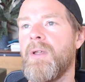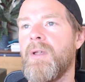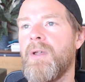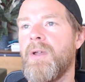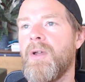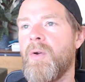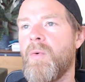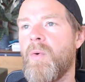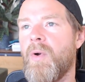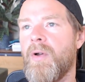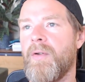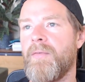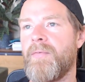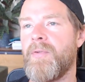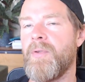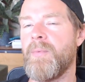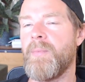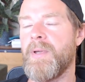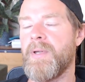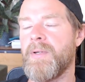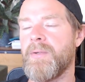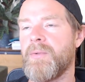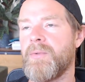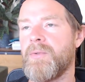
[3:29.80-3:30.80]
quite a few
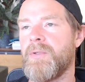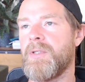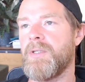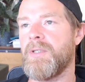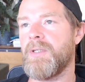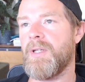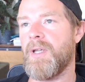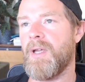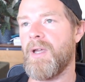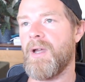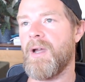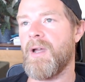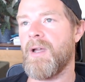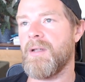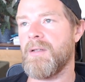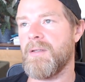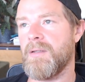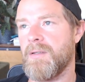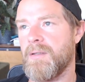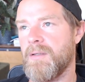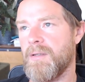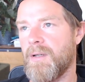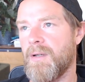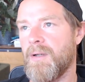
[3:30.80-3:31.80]
builds,
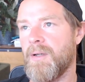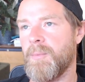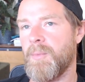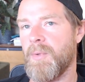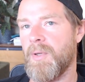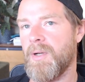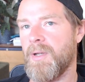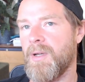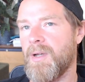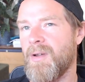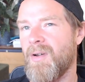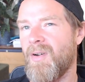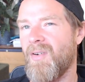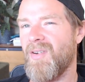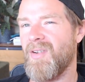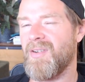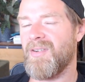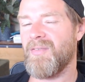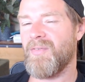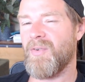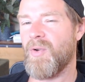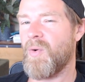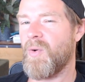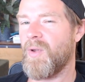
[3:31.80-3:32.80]
and I'm going to kind
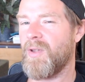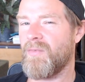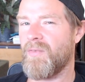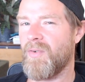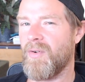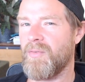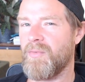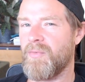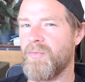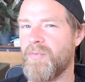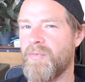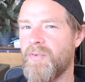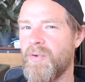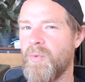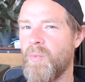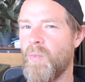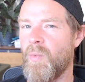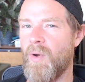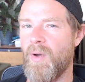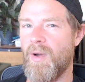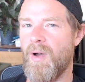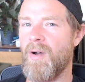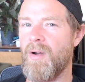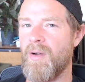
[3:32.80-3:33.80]
of quick run through
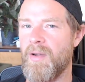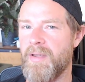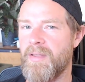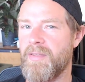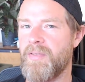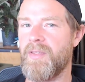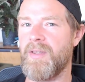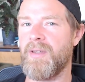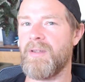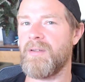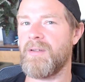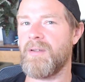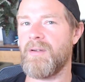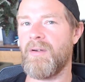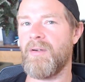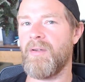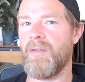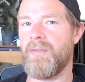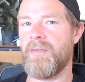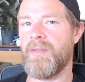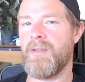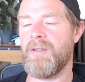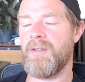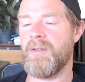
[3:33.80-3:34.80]
what I think are
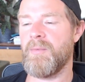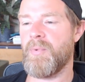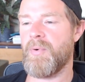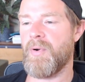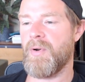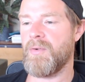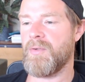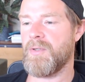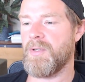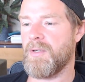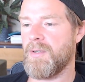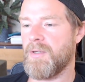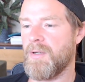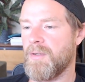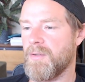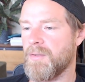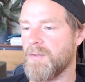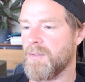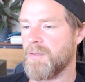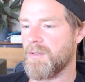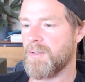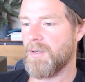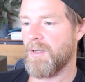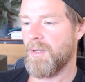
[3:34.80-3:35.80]
the pros and
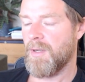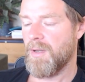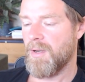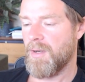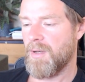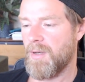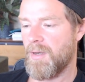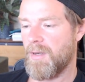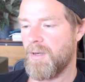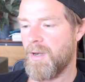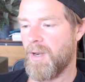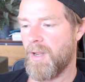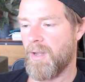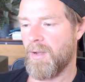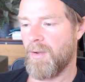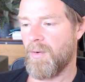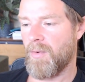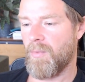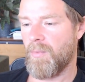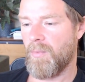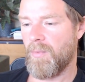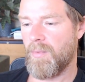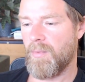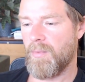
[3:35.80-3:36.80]
cons.
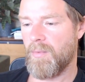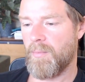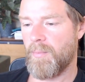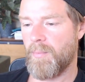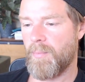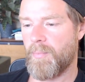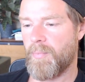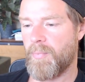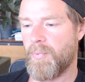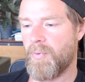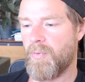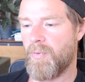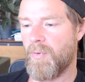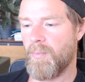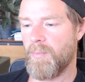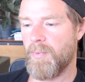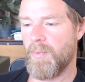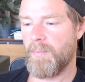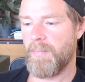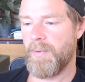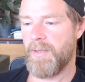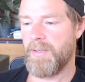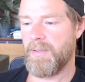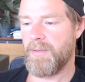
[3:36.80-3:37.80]
Now,
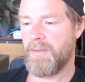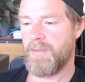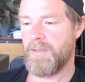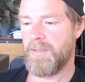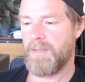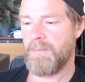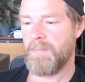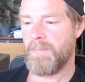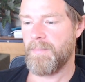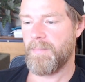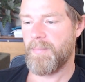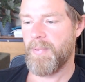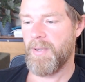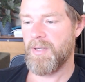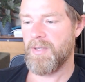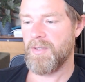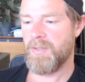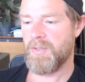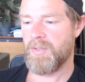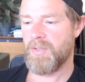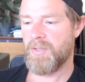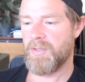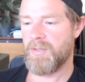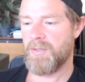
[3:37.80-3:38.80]
probably the
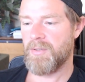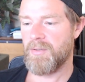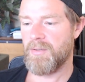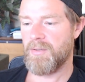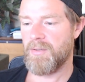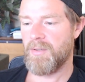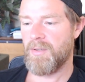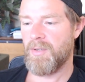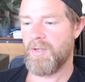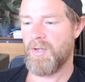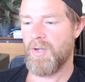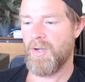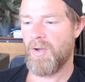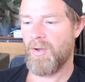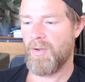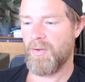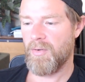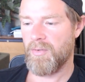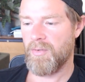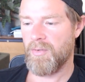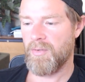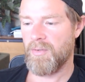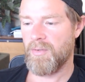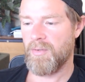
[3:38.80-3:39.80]
biggest
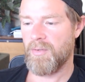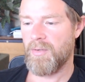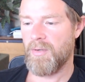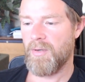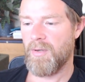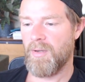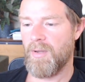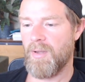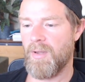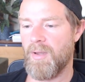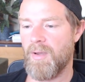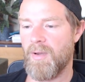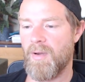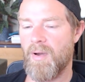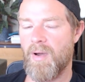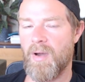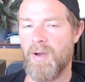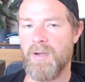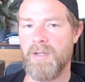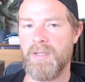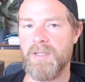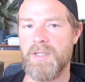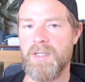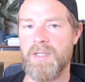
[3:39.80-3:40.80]
con
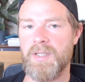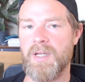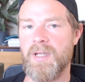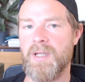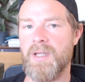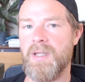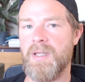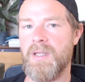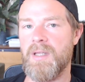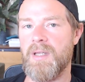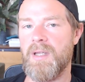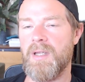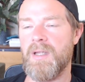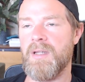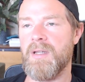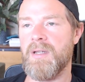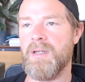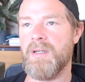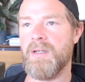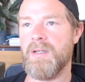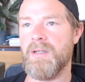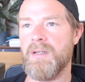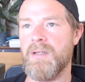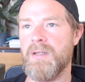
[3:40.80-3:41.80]
I'd say
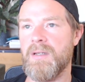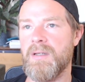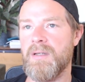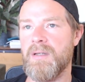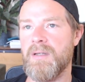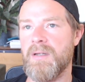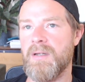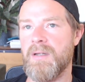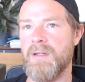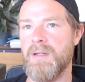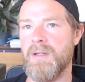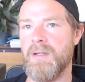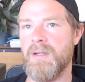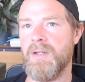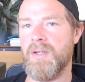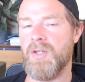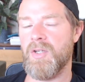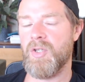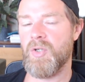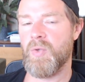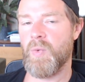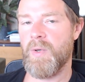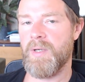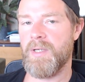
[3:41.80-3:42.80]
in
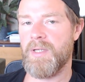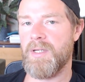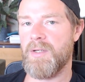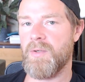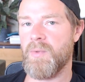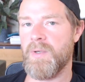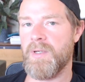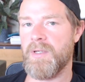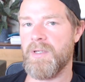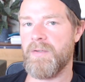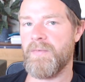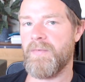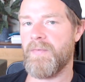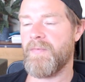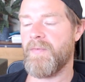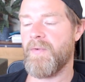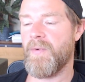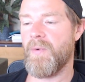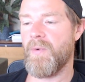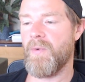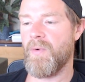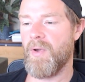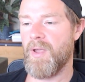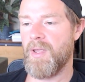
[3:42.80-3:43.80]

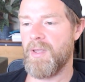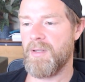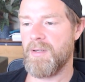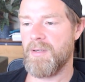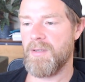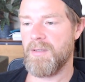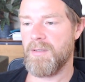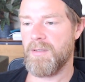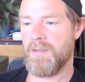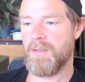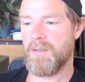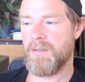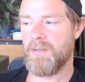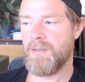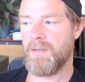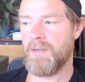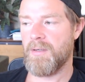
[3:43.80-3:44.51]
2024 is